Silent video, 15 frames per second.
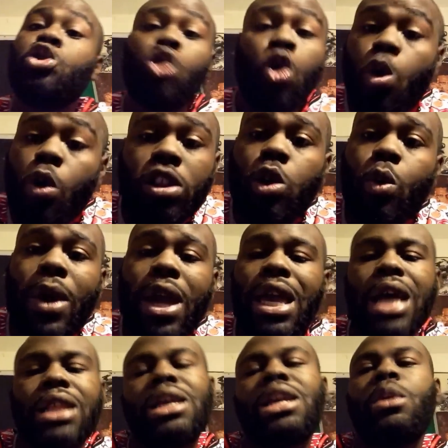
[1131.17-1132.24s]
do it the way
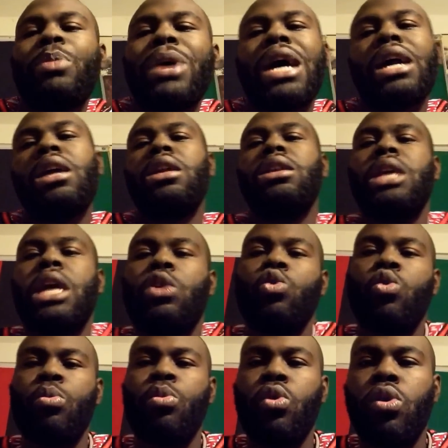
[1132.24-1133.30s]
y'all did it back in the day no
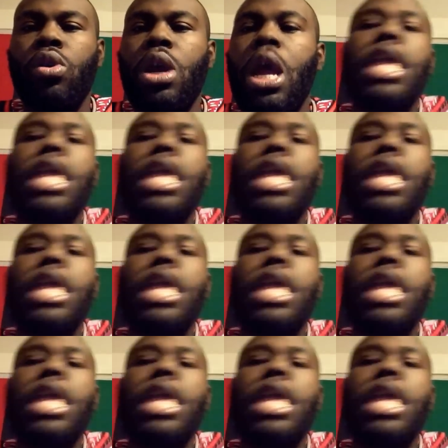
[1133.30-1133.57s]
more.